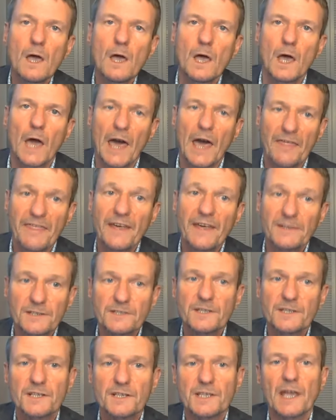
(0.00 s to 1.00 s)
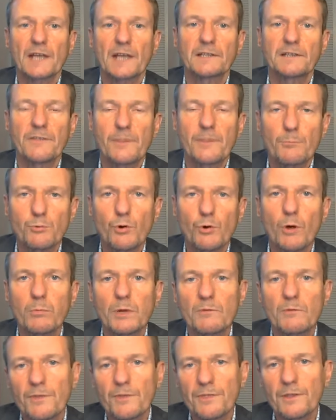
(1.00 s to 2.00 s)
And that is exactly the
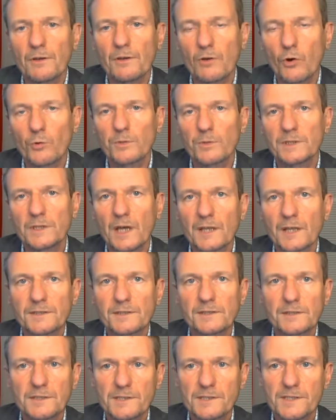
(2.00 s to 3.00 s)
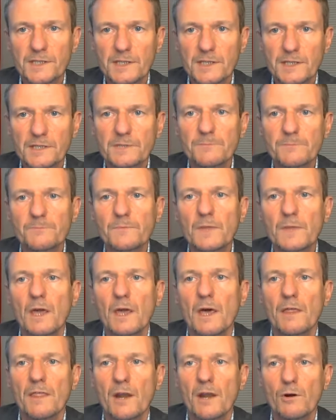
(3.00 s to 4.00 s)
problem with the COVID-19 disease.
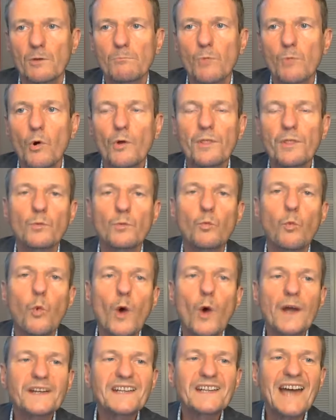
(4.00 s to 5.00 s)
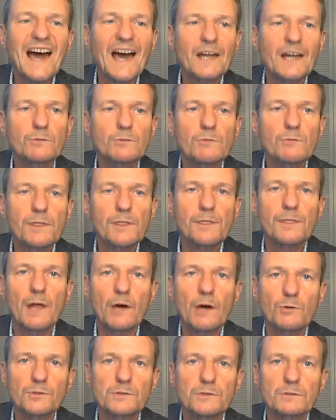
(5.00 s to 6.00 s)
There are more than
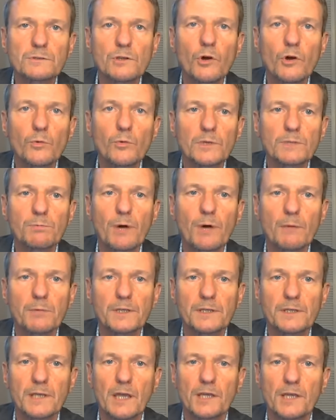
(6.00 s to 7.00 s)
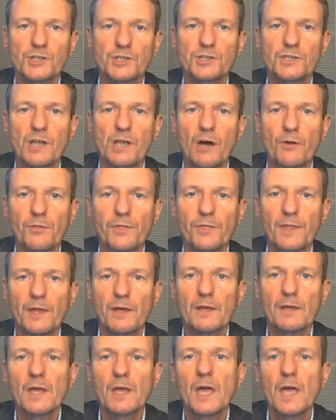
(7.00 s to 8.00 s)
100,000 COVID publications out there,
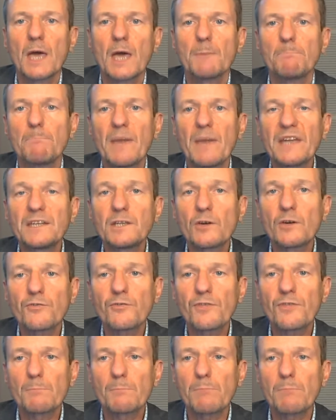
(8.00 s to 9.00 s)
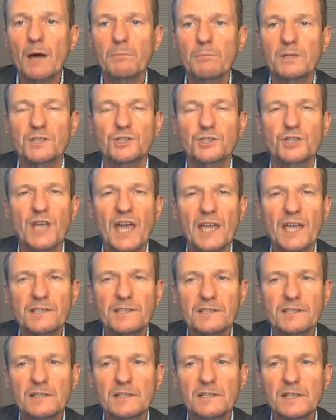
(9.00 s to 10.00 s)
many of them published
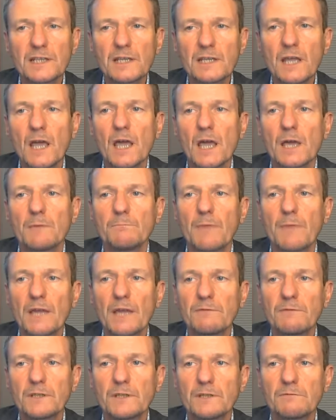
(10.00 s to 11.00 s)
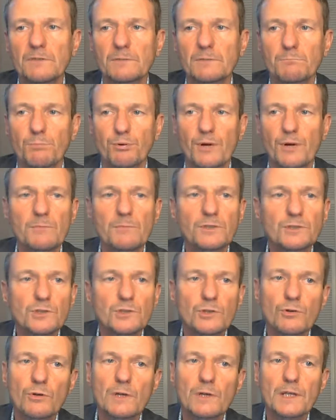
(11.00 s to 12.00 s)
hastily, maybe even
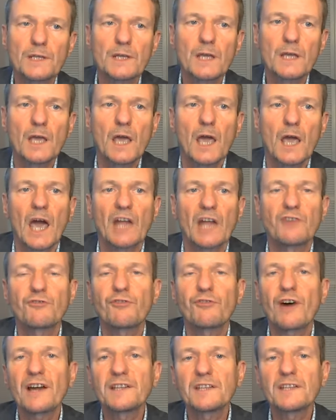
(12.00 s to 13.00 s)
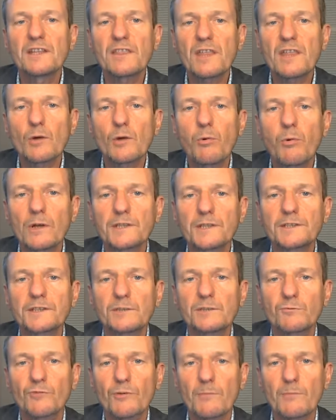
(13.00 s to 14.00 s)
prematurely, and finding the quality
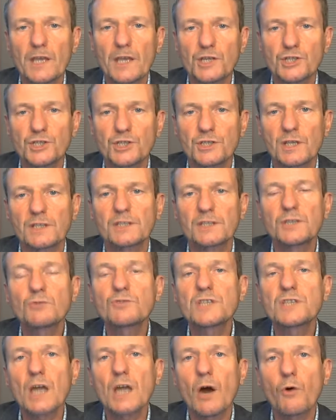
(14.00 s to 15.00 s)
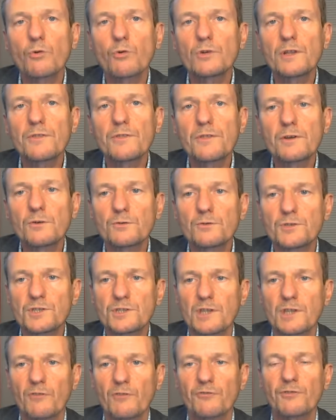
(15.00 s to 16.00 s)
information and using only the good
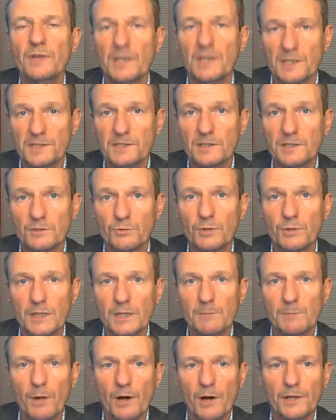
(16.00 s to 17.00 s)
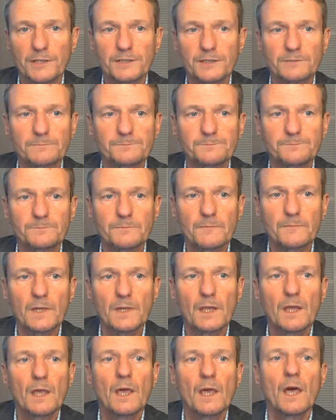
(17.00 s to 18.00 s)
stuff is the tricky part.
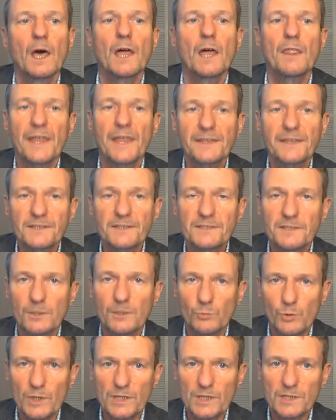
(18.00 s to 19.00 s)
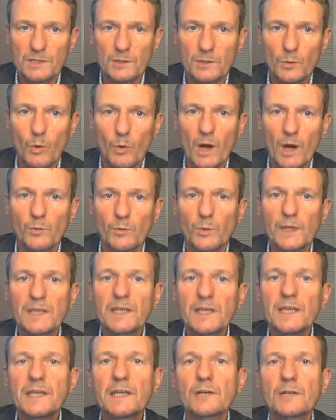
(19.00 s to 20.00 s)
That is the reason why we
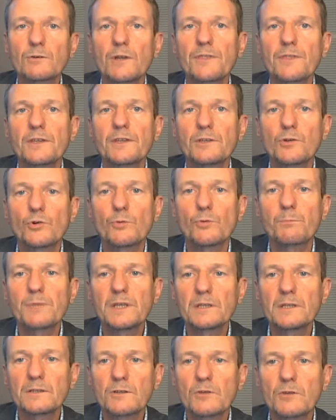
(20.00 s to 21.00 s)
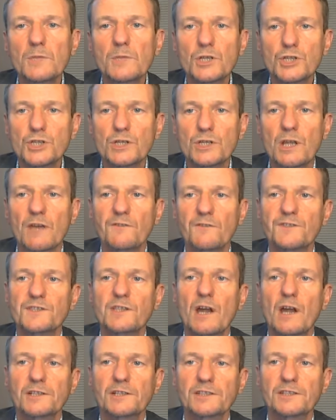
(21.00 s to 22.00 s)
here at the European Commission have
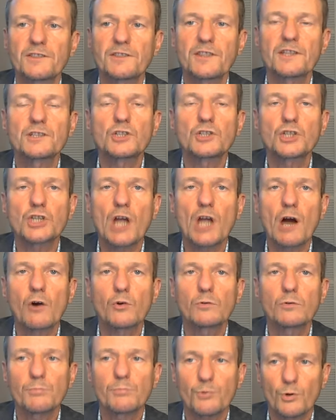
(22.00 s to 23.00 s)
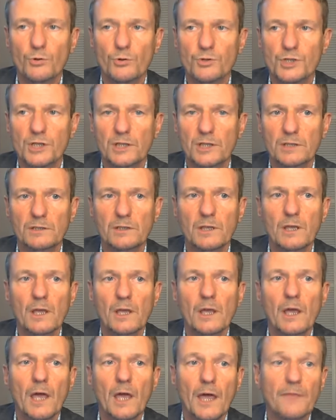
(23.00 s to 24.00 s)
started the CIAO project.
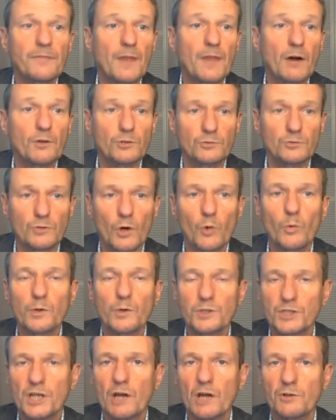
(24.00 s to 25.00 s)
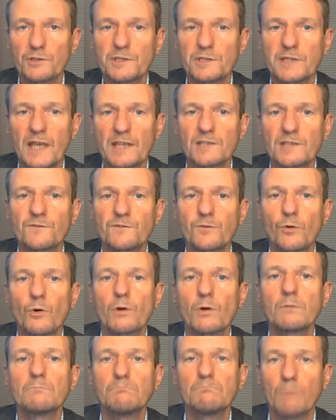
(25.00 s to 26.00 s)
And now you know what CIAO stands
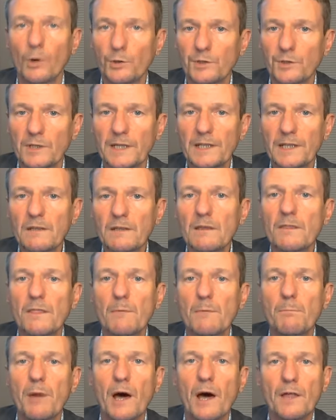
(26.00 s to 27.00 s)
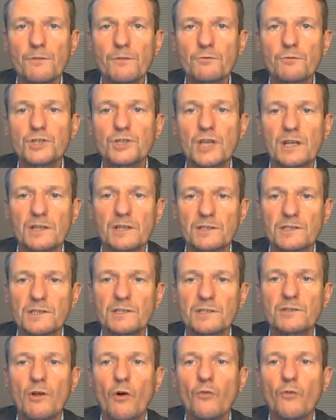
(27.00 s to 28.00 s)
for, Modeling the
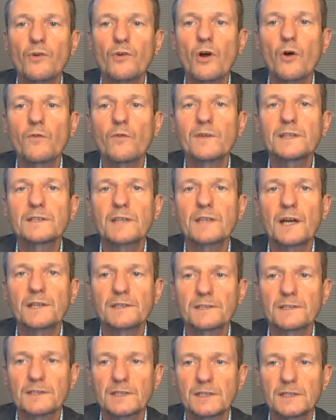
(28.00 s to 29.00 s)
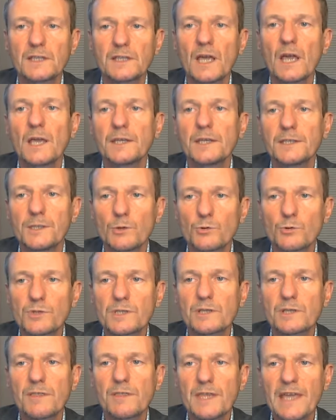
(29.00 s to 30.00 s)
Pathogenesis of COVID-19
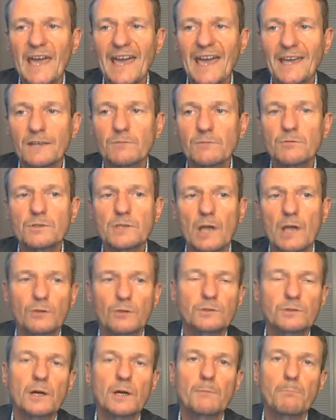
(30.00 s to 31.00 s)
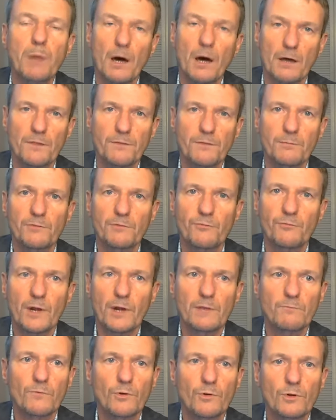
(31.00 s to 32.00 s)
using the Adverse Outcome Pathway
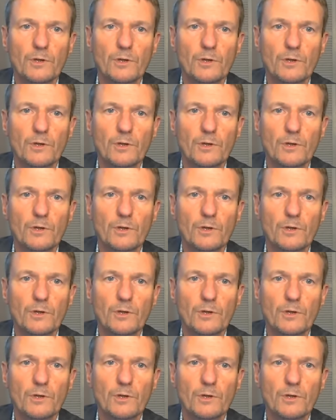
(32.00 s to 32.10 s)
Framework.